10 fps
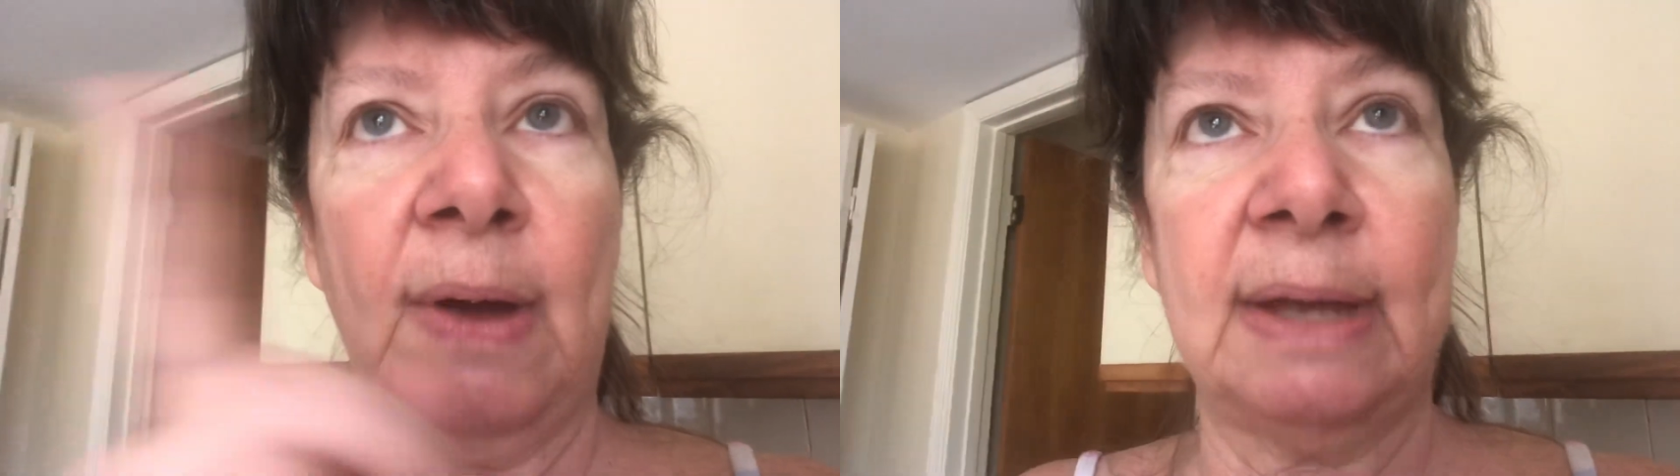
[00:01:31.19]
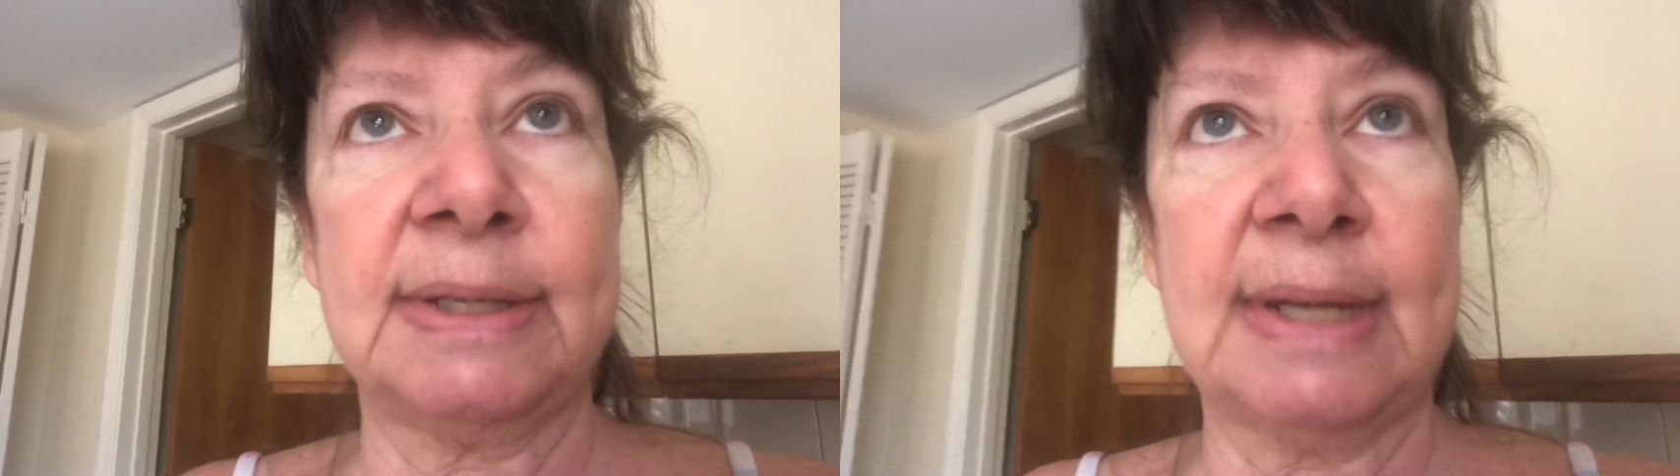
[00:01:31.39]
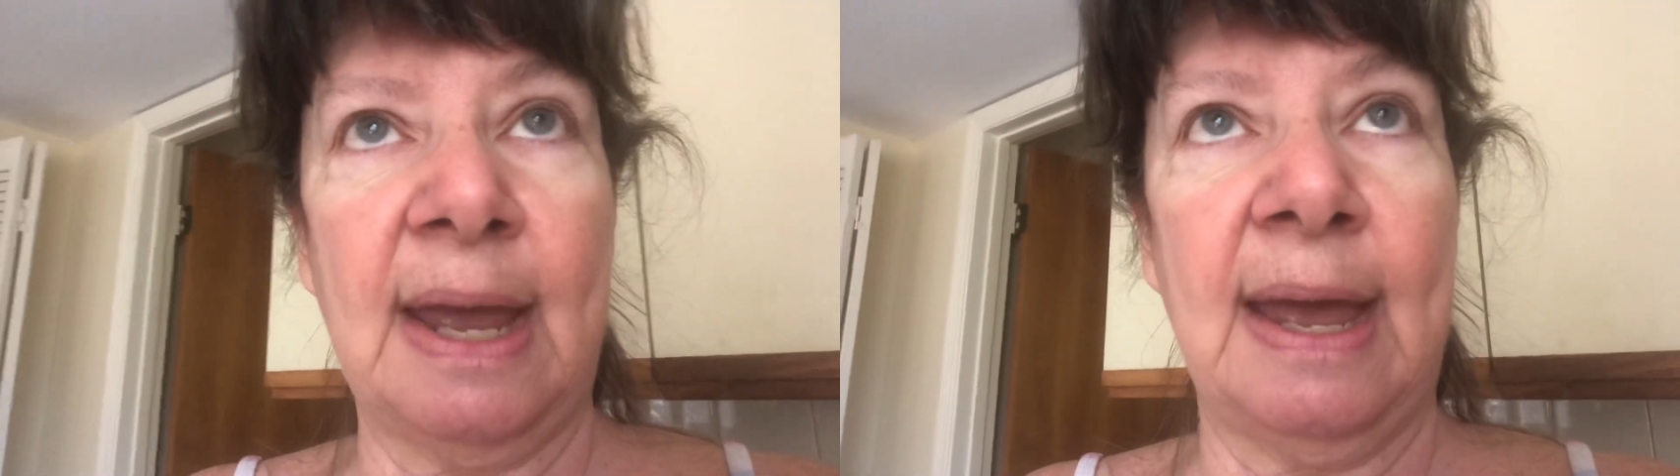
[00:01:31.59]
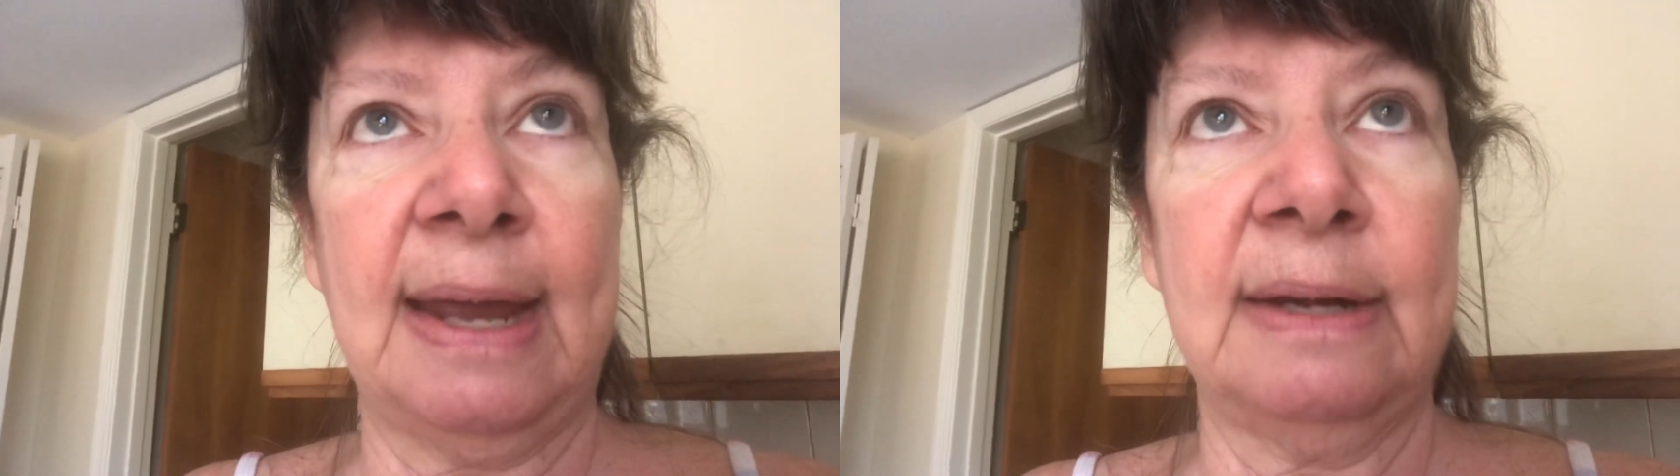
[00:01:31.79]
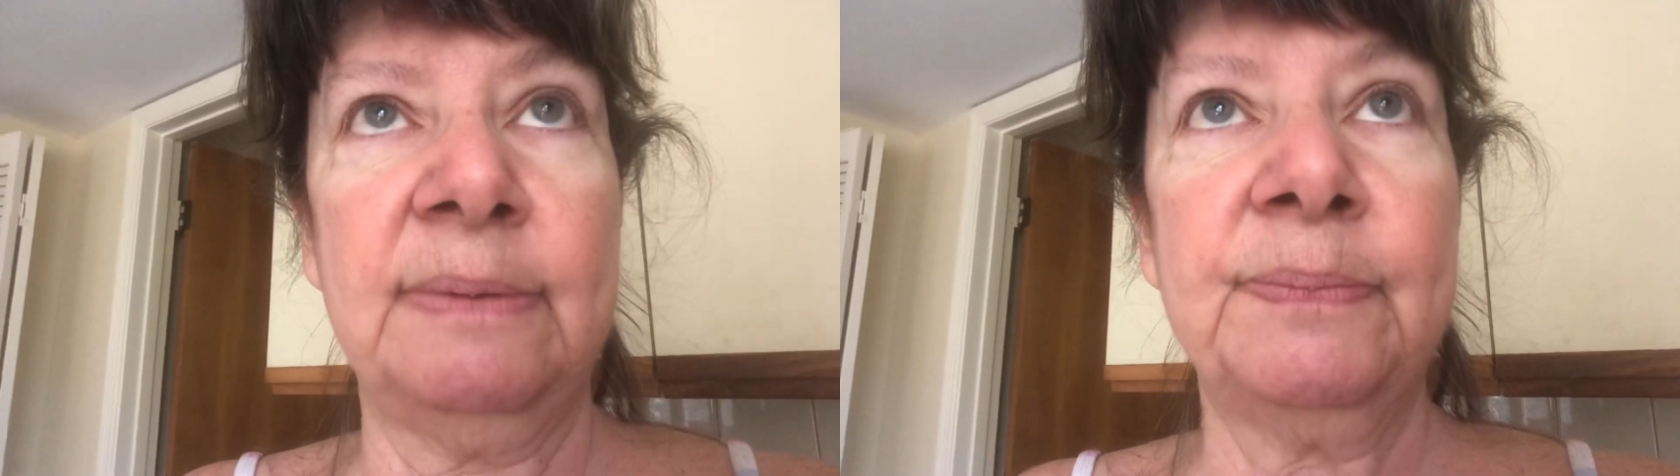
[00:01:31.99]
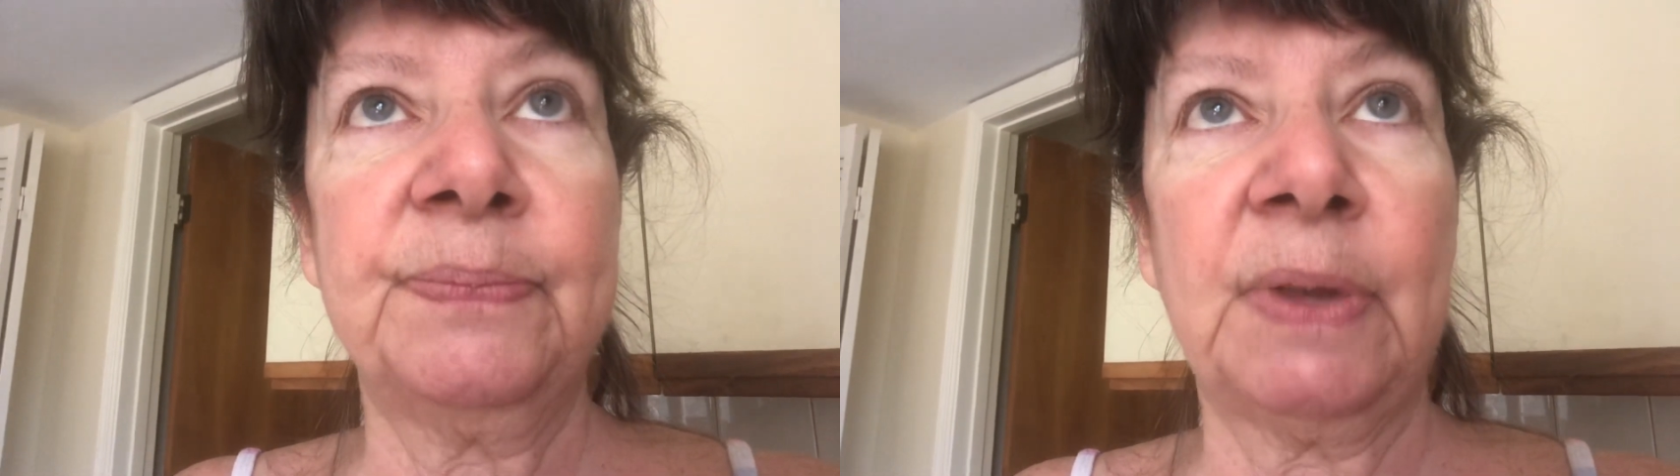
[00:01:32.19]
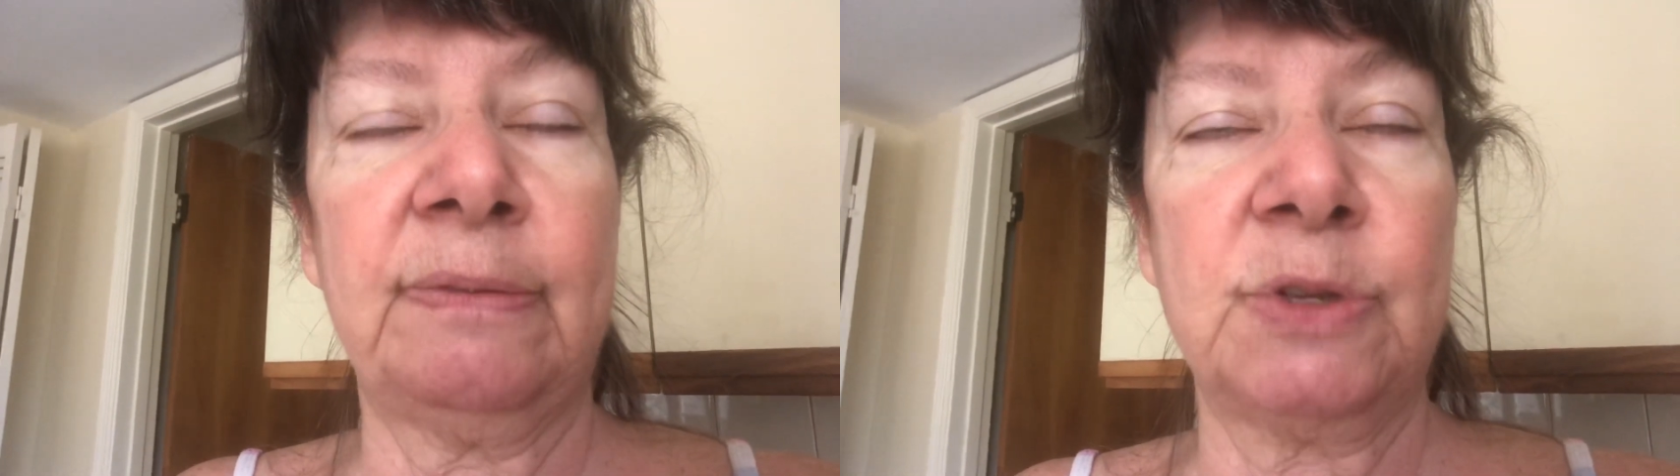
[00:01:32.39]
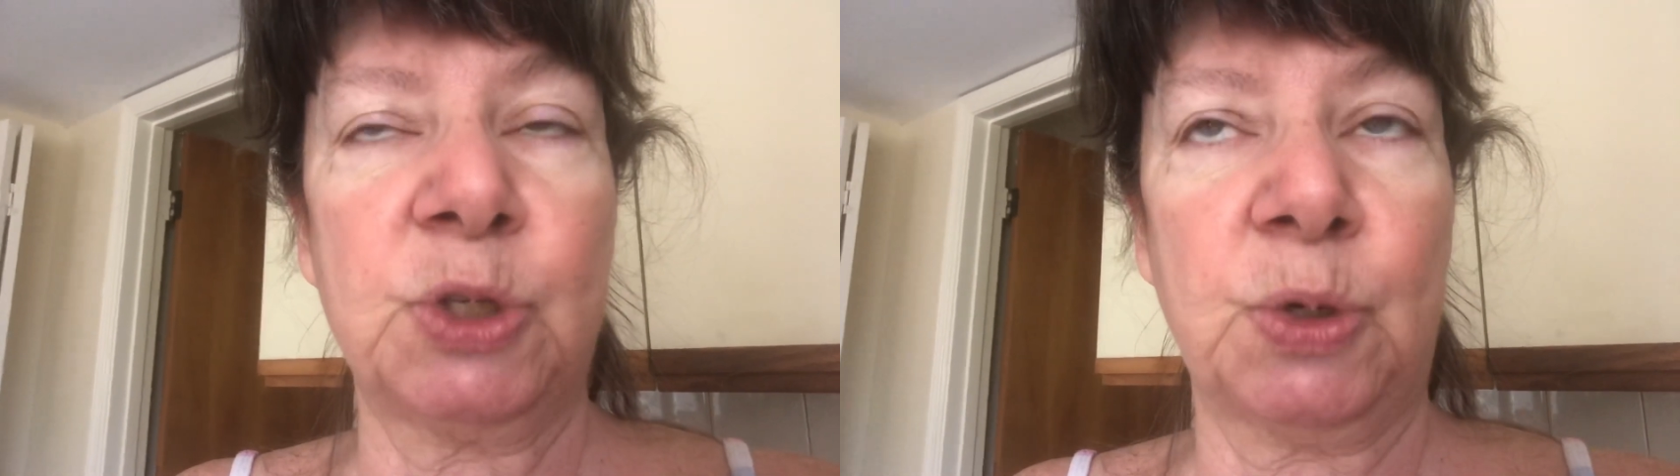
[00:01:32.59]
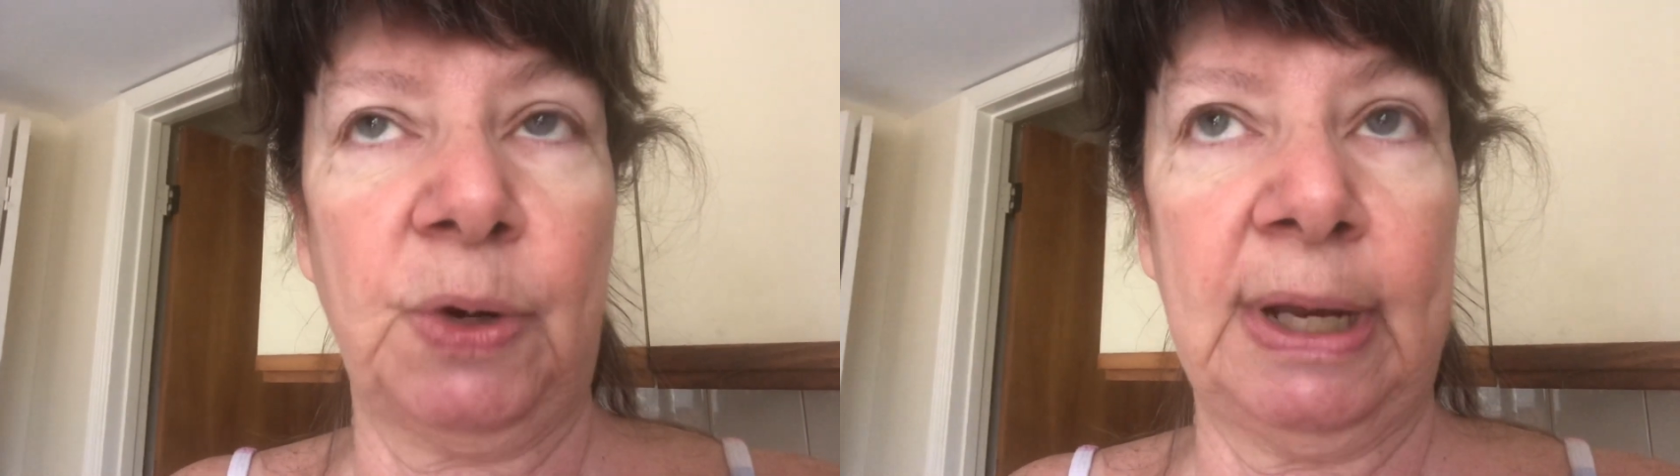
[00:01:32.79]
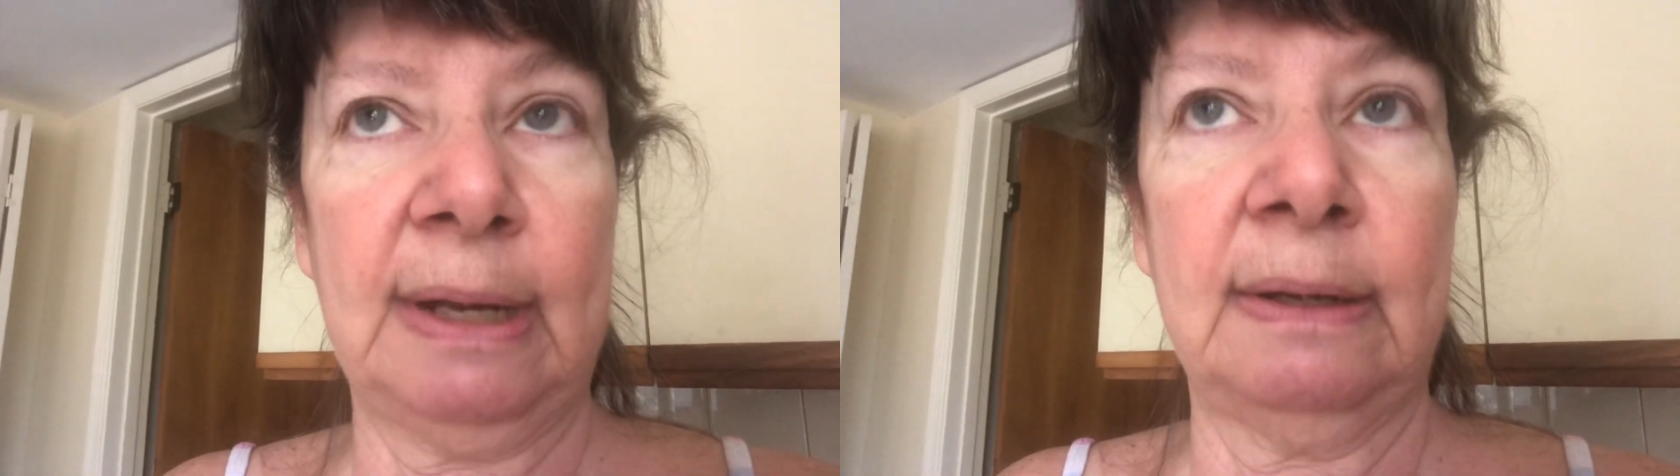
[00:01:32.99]
outside of the
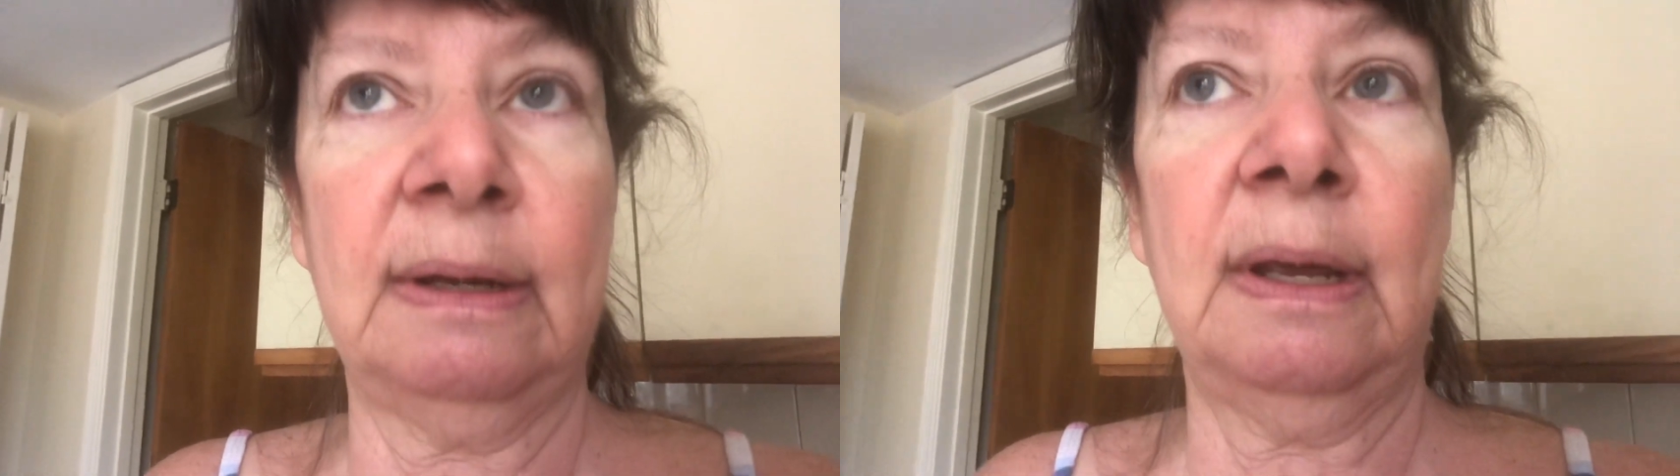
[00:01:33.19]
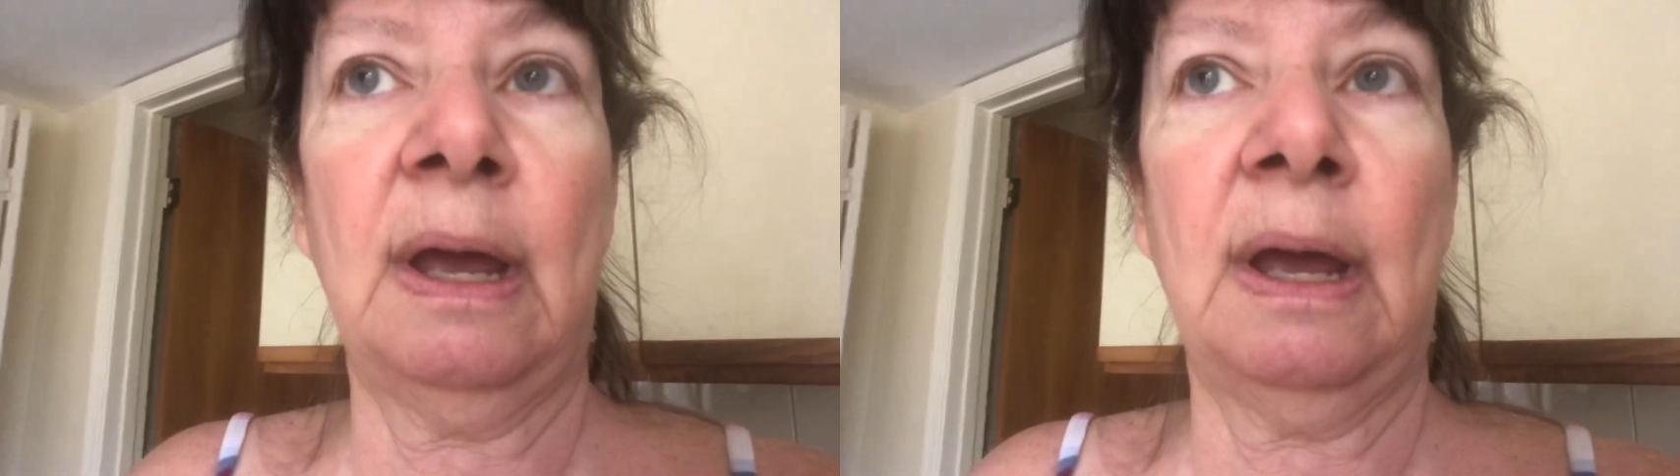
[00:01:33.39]
screen,